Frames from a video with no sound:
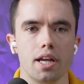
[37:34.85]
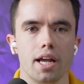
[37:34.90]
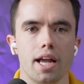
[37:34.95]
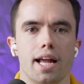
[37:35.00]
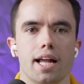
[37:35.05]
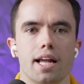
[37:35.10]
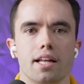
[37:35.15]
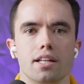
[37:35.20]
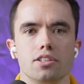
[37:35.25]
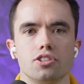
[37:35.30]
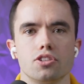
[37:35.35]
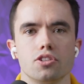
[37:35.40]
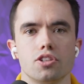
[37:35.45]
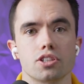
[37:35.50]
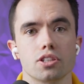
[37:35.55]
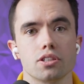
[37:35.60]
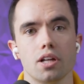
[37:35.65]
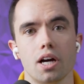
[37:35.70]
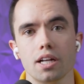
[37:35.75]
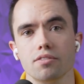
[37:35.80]
And so there's
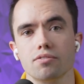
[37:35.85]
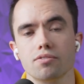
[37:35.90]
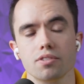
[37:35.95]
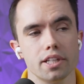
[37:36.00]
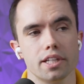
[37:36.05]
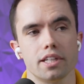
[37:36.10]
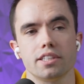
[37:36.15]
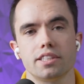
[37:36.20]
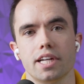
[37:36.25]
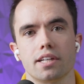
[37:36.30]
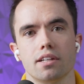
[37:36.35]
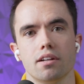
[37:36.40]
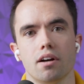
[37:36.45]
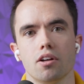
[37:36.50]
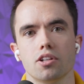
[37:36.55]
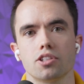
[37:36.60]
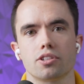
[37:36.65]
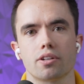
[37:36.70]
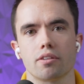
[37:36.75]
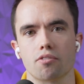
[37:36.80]
a lot of really good
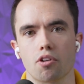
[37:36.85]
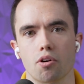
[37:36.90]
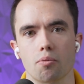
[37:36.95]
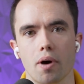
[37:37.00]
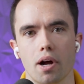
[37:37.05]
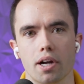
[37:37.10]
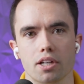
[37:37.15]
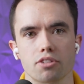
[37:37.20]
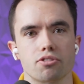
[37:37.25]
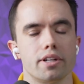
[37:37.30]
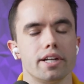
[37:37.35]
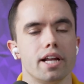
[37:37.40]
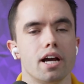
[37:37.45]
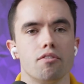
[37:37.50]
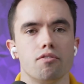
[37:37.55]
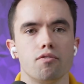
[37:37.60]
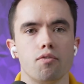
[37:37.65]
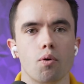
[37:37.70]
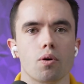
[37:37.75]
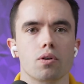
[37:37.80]
technology around robotics right now
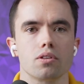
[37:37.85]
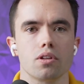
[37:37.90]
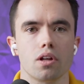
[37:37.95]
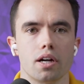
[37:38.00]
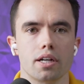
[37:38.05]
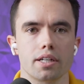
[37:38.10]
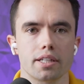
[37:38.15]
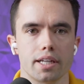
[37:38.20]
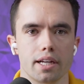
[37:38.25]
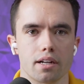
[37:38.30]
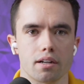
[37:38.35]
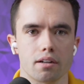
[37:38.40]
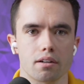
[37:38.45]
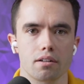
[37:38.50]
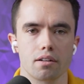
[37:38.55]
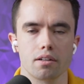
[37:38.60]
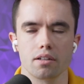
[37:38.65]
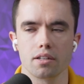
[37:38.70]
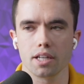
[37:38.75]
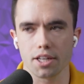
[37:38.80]
for lawn care
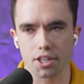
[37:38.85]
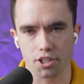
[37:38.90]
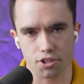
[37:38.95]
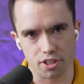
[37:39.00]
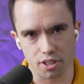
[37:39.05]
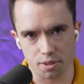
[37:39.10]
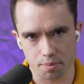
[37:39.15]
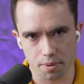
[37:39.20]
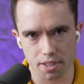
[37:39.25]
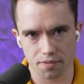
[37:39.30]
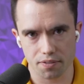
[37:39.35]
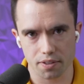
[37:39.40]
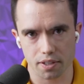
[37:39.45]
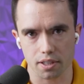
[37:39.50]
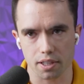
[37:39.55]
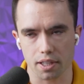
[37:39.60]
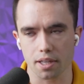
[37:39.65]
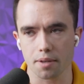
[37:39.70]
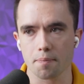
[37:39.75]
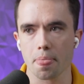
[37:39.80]
industry
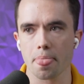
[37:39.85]
specifically,